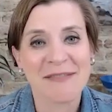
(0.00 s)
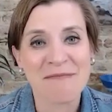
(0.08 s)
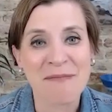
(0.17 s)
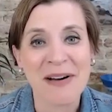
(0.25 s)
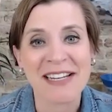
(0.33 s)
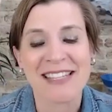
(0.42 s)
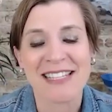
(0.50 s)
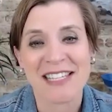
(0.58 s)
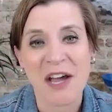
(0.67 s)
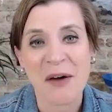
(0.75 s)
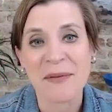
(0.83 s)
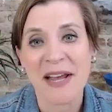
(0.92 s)
money that's
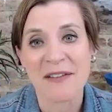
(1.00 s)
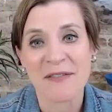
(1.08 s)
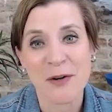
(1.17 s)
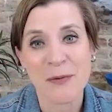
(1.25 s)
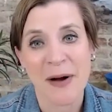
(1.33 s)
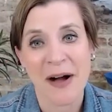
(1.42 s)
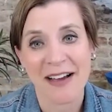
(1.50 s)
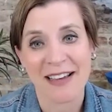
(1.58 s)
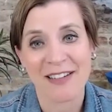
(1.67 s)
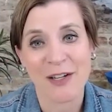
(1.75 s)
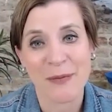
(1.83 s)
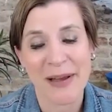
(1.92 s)
coming out of your pocket
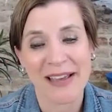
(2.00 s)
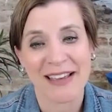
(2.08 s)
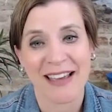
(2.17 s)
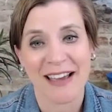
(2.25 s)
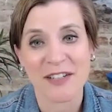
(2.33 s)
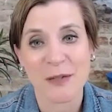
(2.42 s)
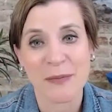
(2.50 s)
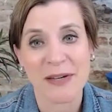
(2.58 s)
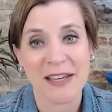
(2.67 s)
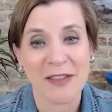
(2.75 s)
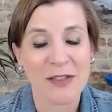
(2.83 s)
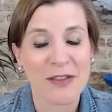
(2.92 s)
and your bank account to
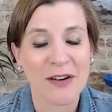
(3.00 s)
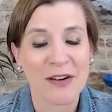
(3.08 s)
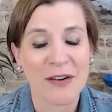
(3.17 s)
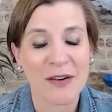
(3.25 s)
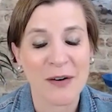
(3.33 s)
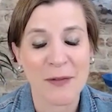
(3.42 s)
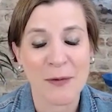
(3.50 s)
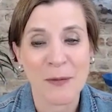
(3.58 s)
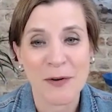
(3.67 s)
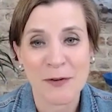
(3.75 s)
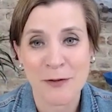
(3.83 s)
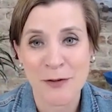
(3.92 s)
be the
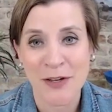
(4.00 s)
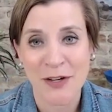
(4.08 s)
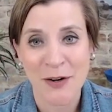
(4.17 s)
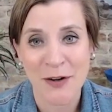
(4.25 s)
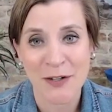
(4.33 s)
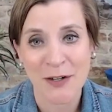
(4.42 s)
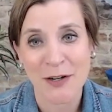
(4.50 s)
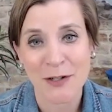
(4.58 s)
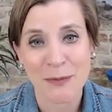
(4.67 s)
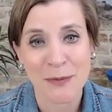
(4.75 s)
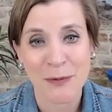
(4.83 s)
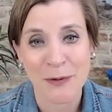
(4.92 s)
wonderful thing called an
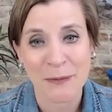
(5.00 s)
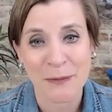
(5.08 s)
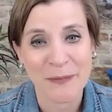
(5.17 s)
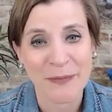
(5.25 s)
entrepreneur.